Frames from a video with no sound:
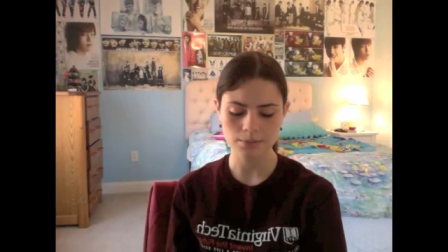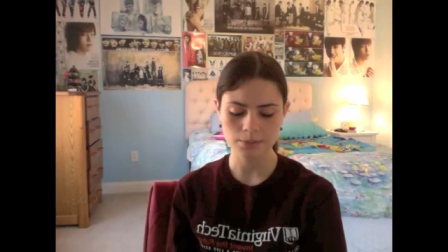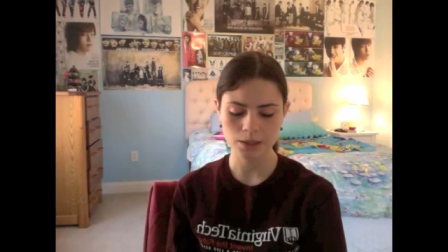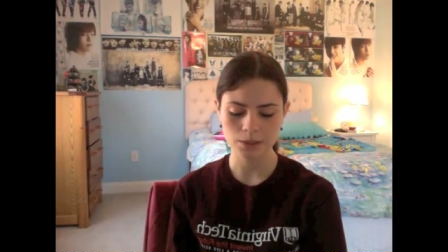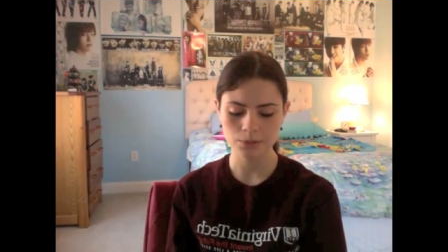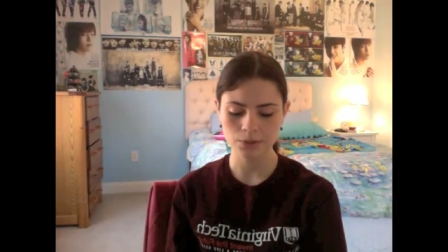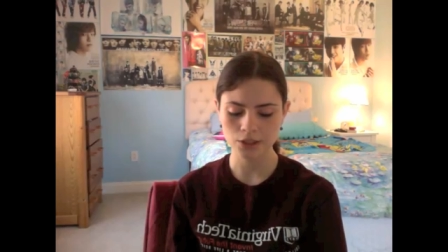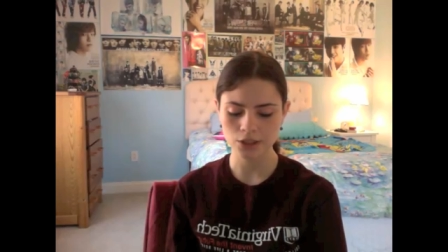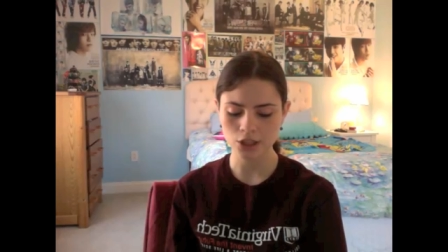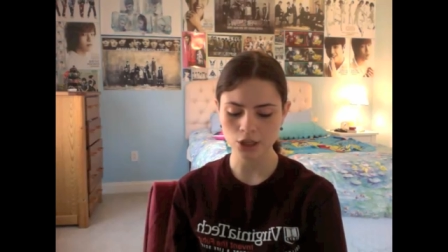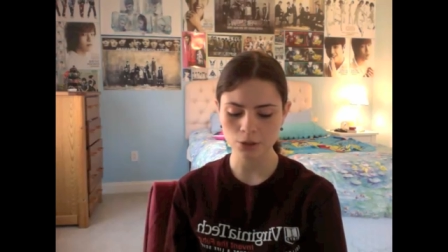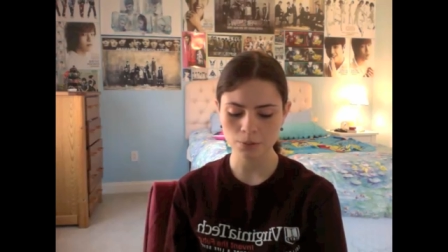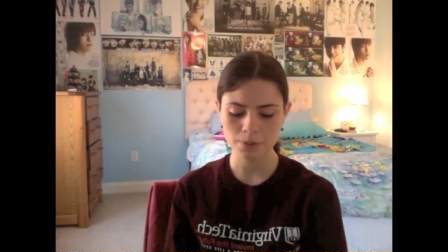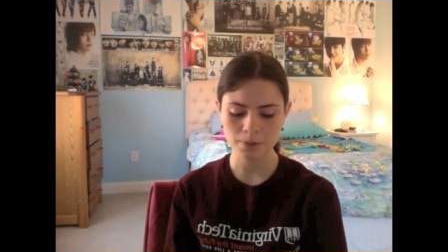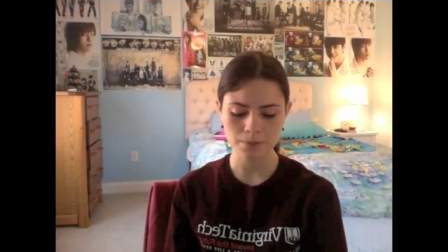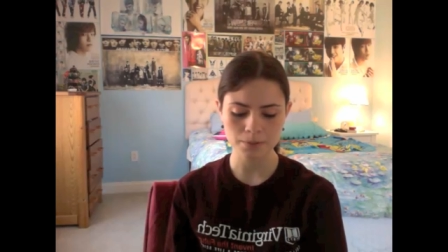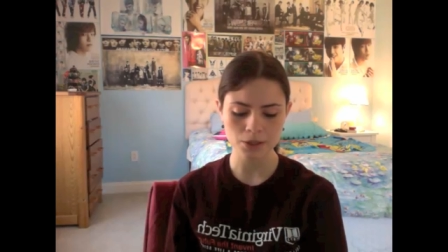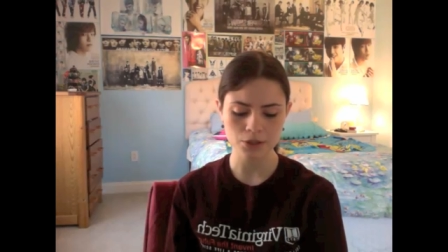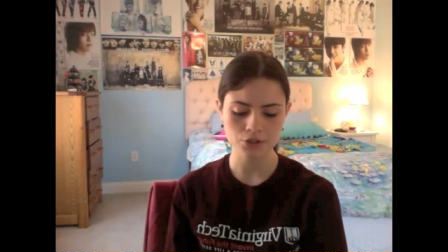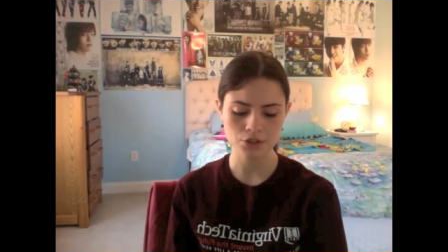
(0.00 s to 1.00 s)
There were no
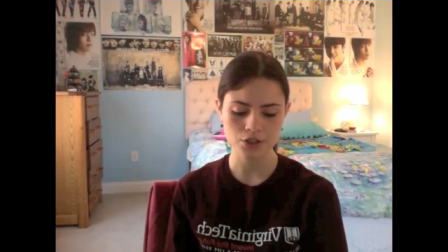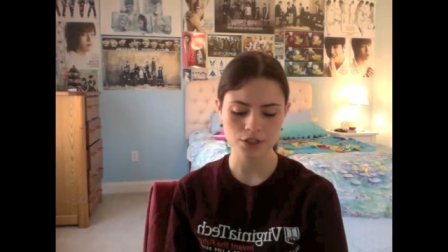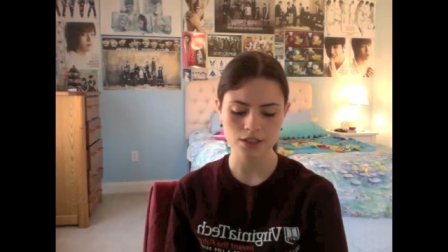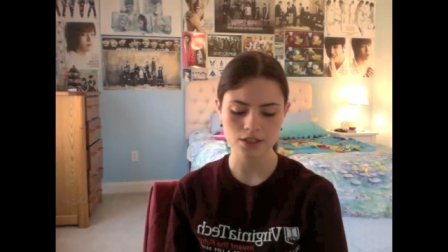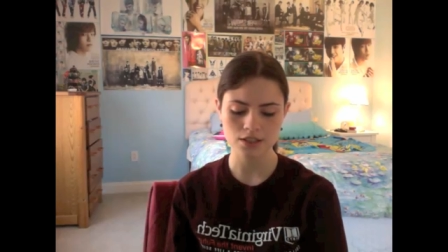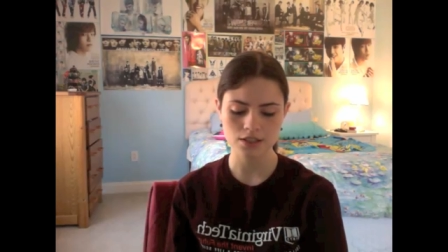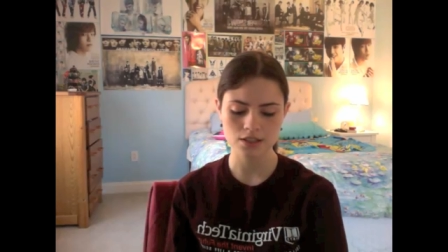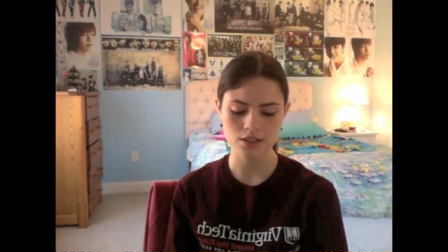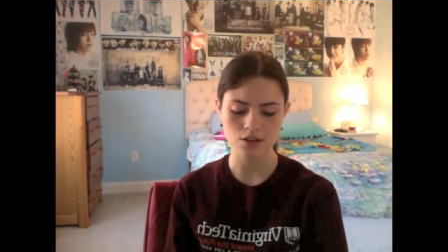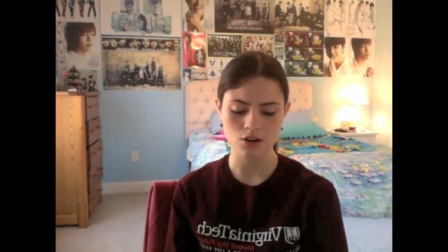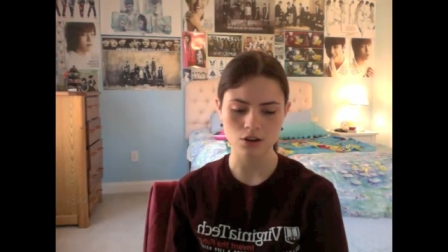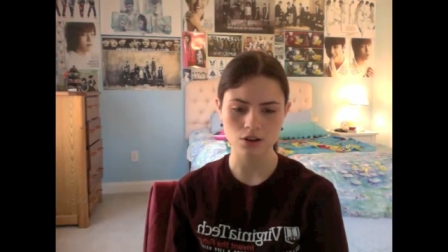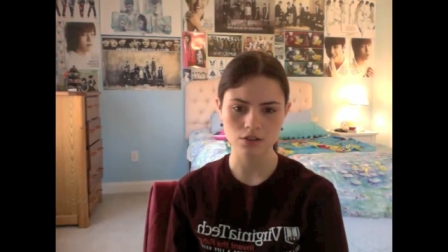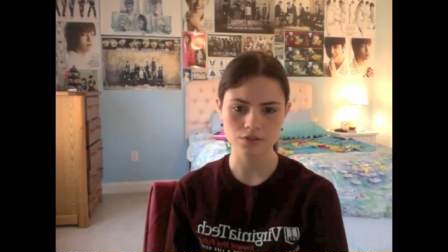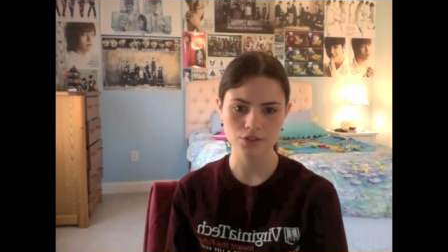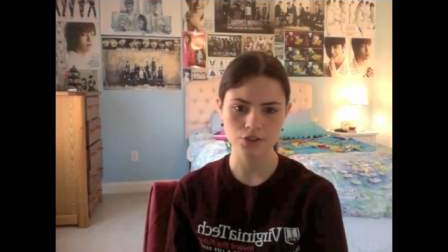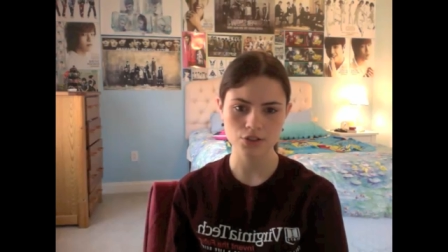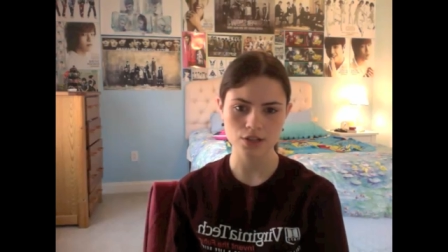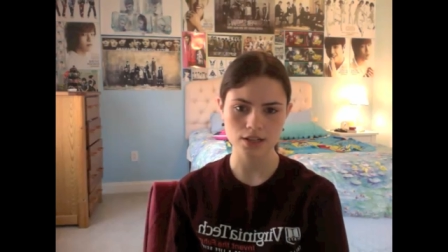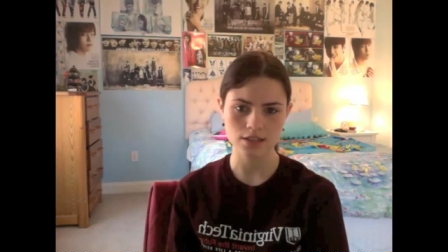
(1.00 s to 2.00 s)
promotions in all
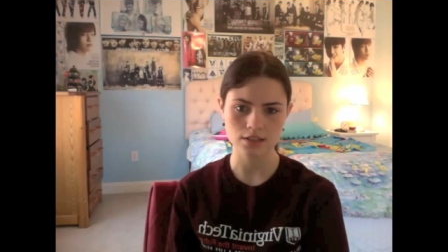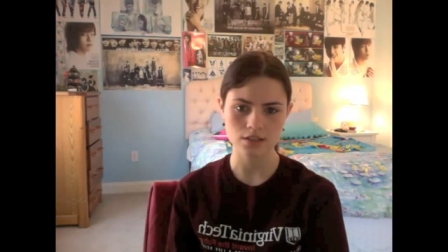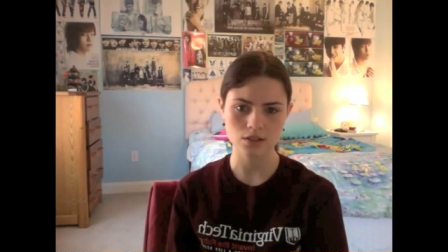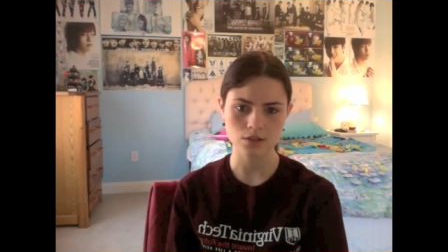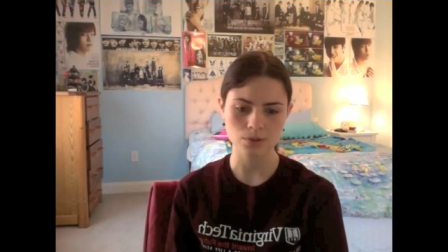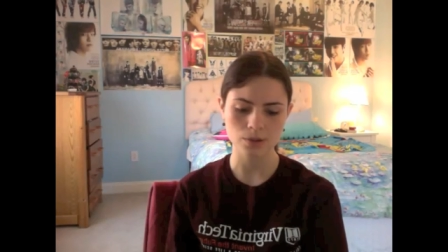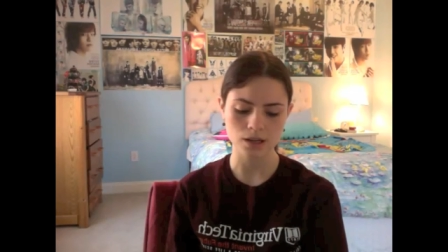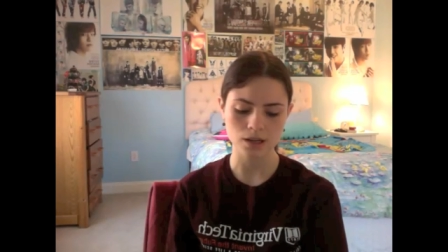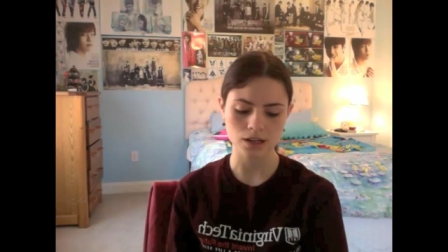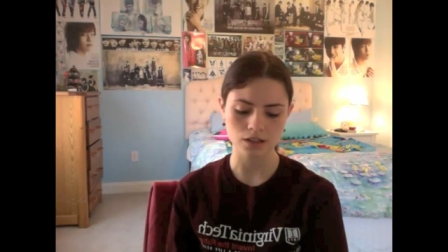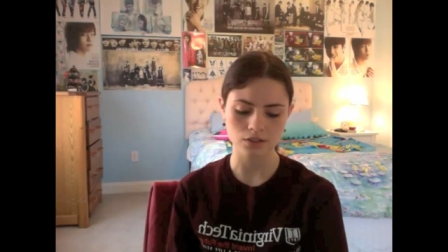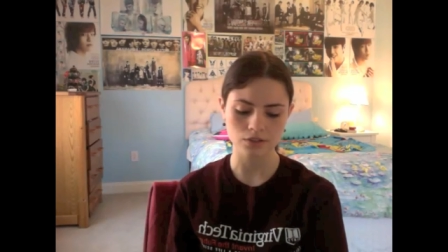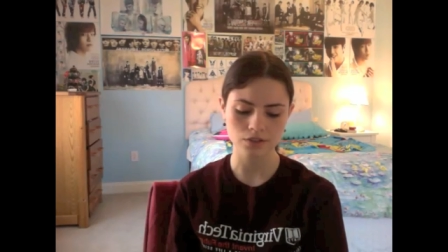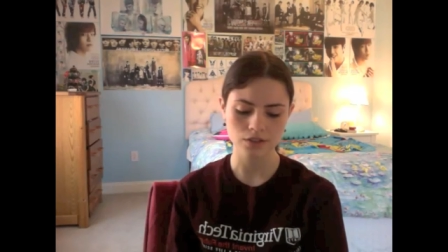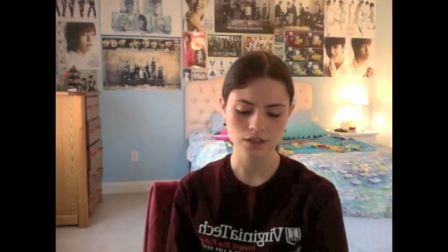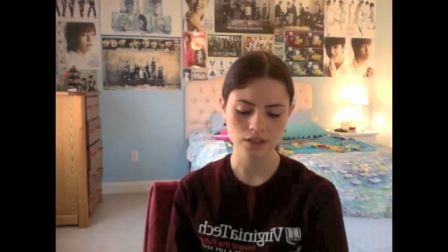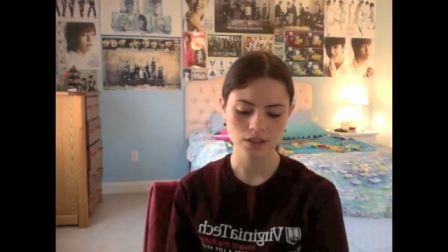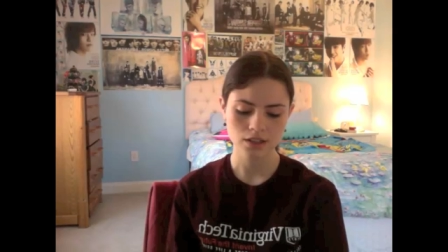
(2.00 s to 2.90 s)
of 2012.